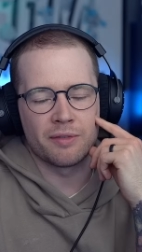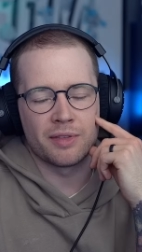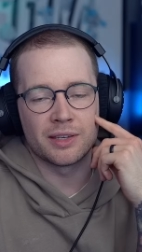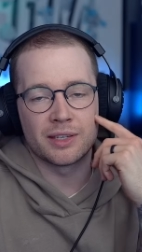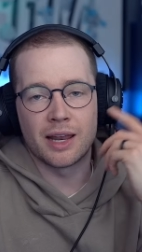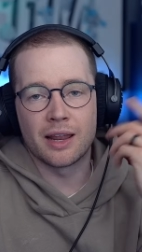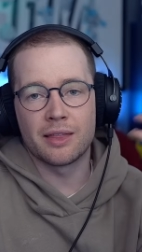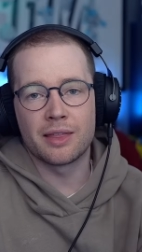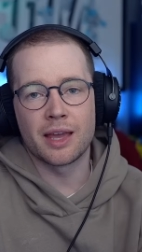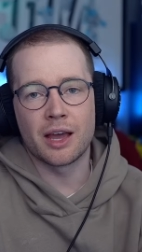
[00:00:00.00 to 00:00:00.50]
if there's
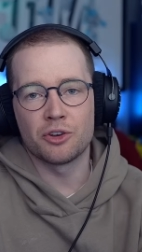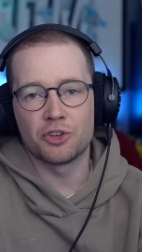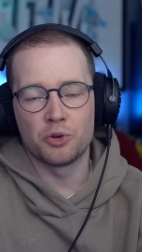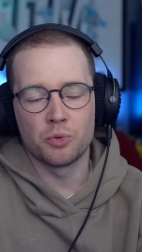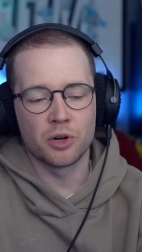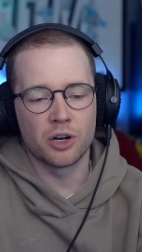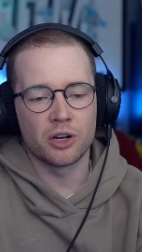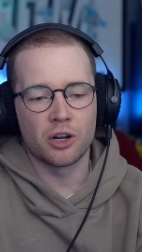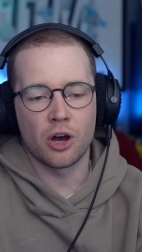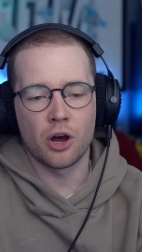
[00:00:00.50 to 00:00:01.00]
anything else
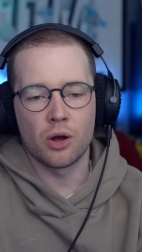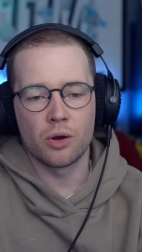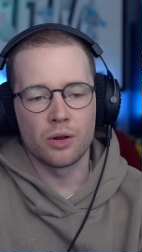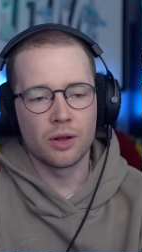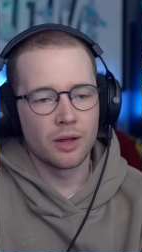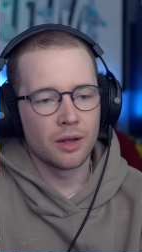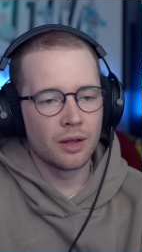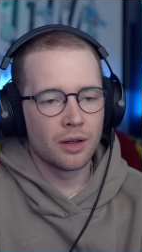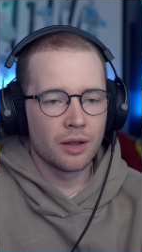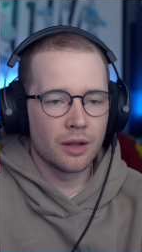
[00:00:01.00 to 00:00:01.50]
you want to know,
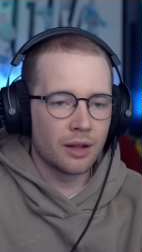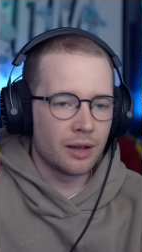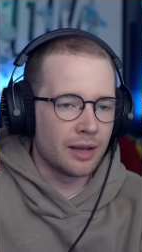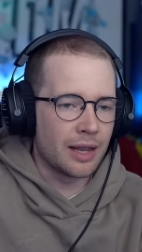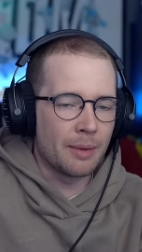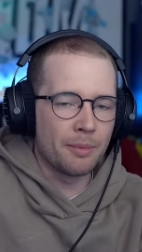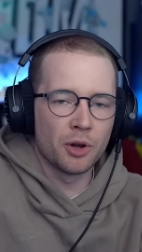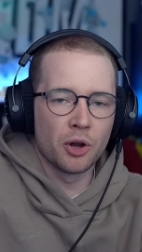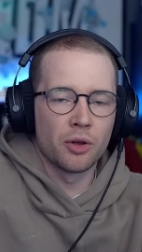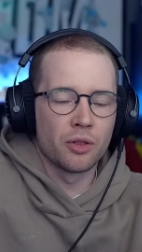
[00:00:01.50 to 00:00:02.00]

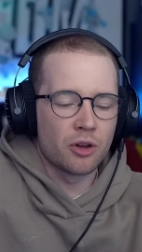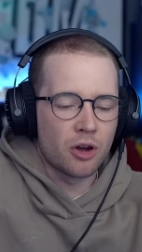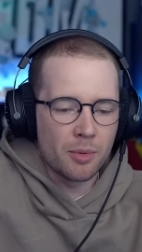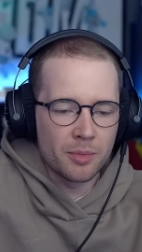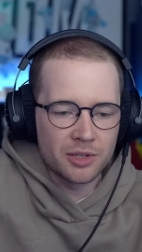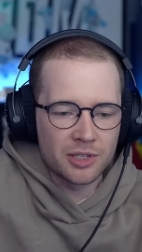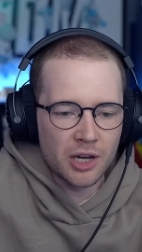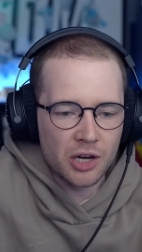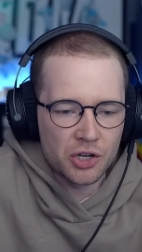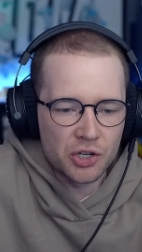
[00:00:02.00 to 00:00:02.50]
let me know in the
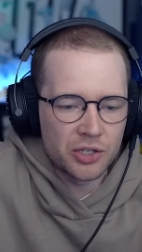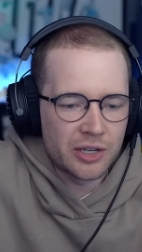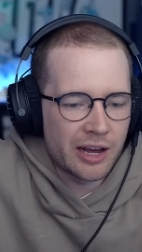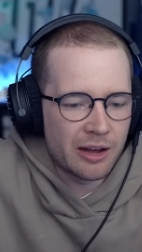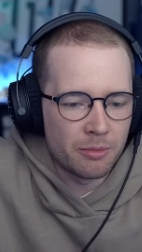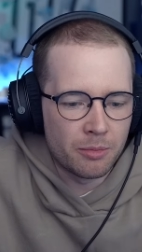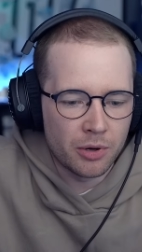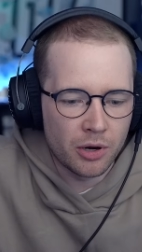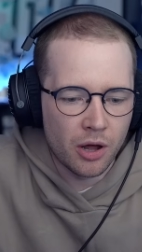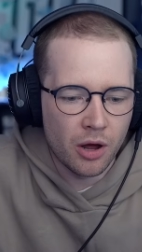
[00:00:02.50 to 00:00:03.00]
comment section
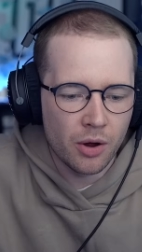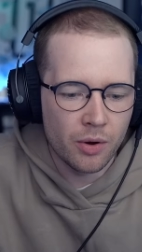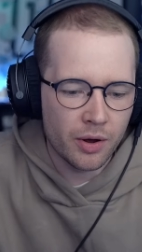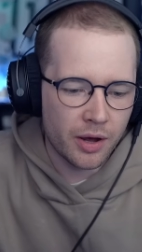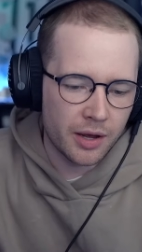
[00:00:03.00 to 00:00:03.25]
down below.